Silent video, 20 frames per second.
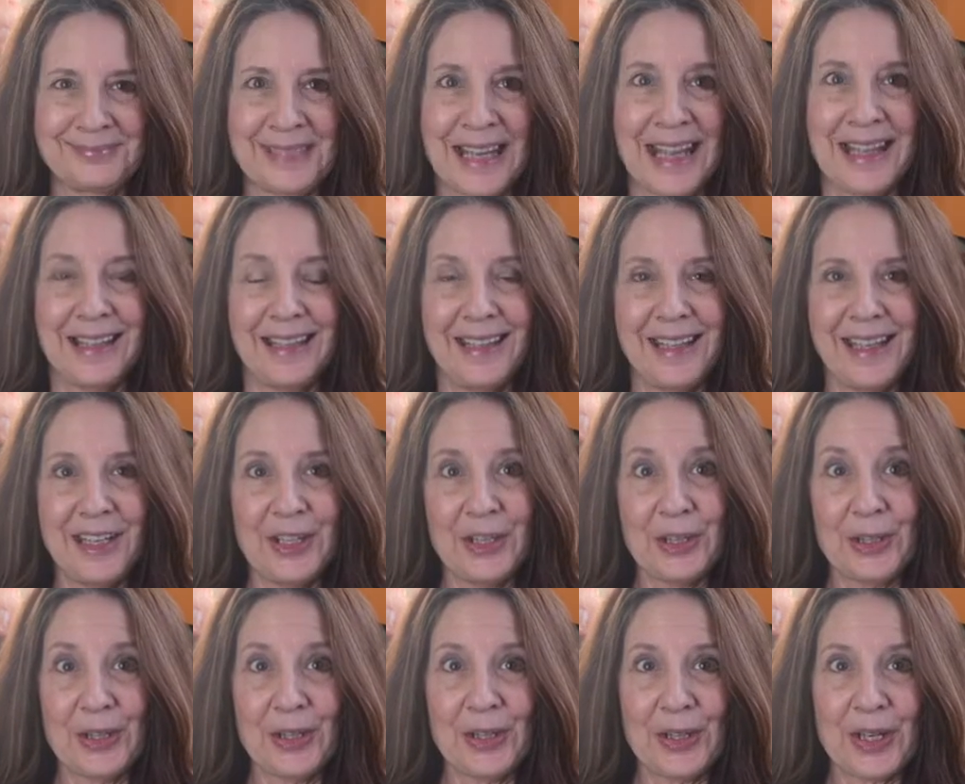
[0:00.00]

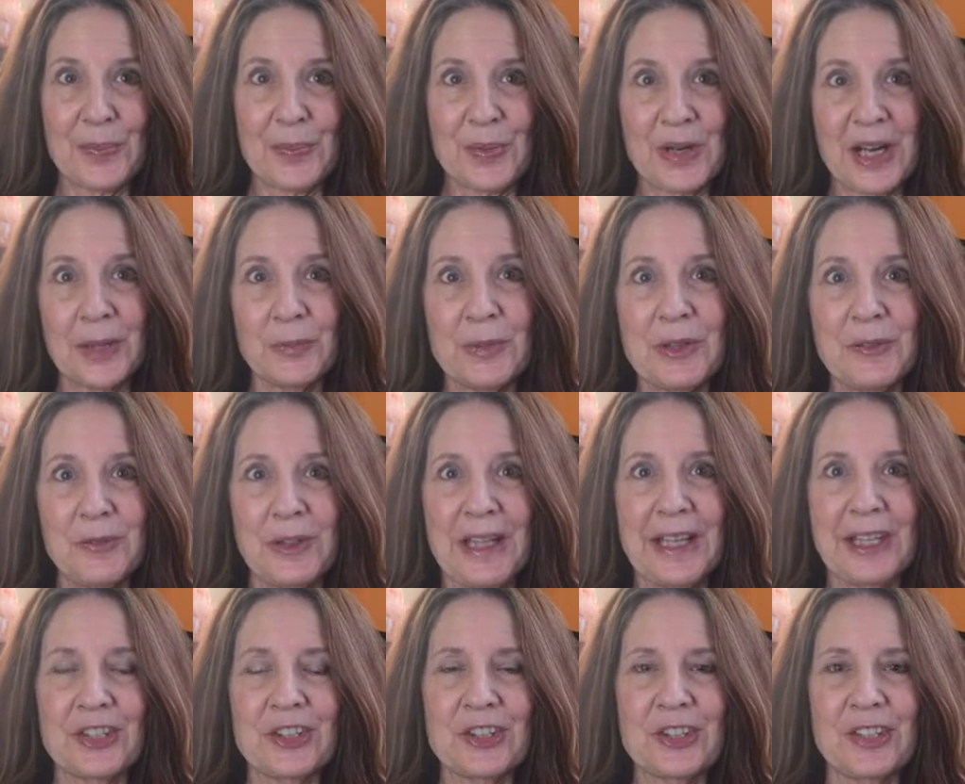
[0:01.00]
Later, upon
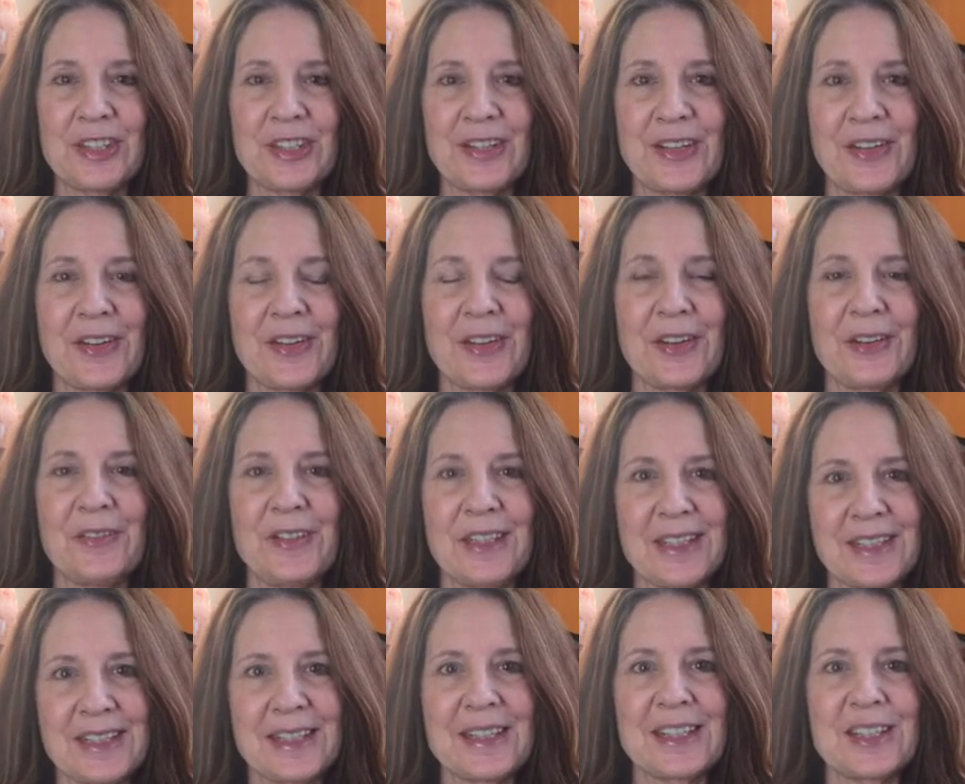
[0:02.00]
reflection of
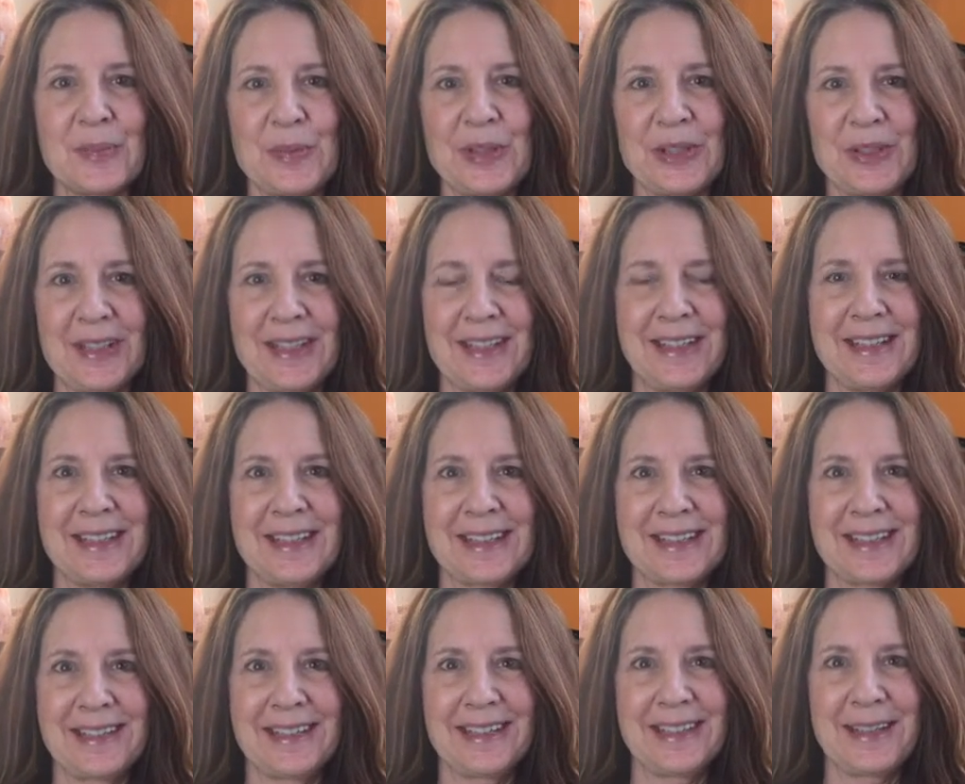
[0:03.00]
this experience,